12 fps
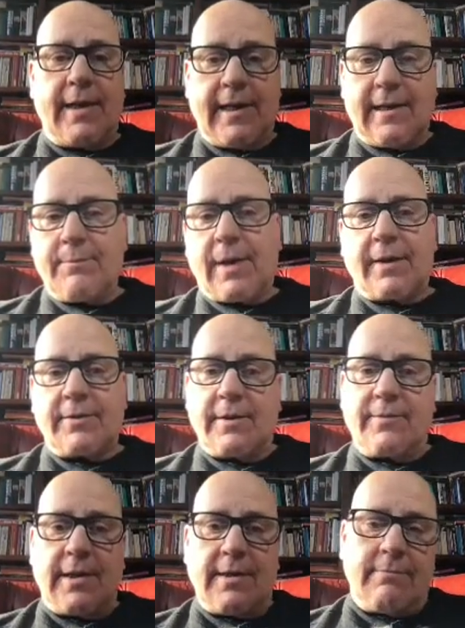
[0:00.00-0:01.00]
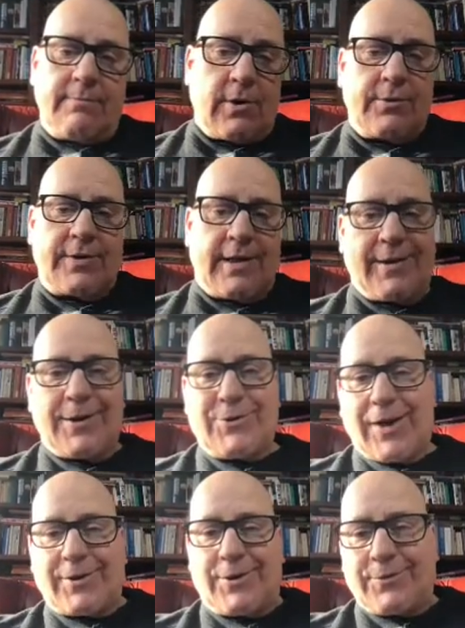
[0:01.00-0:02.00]
inbox of the
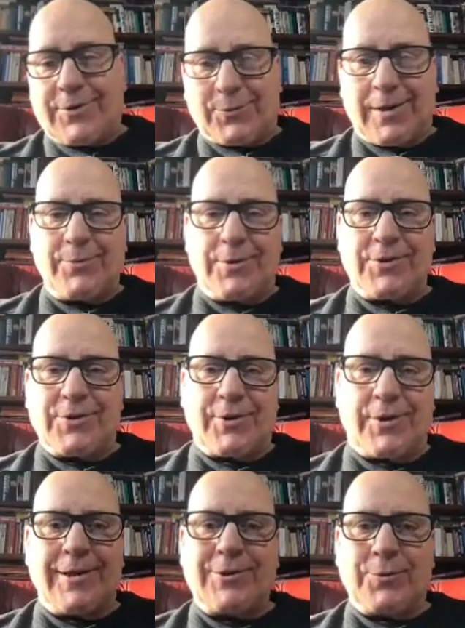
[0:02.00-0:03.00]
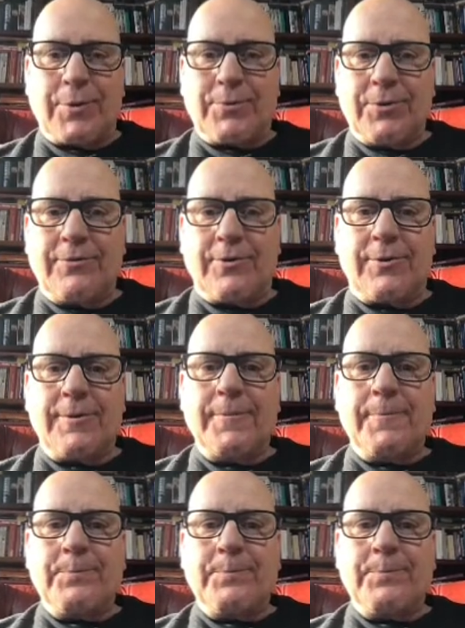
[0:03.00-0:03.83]
executive suite, which is going to issue approval.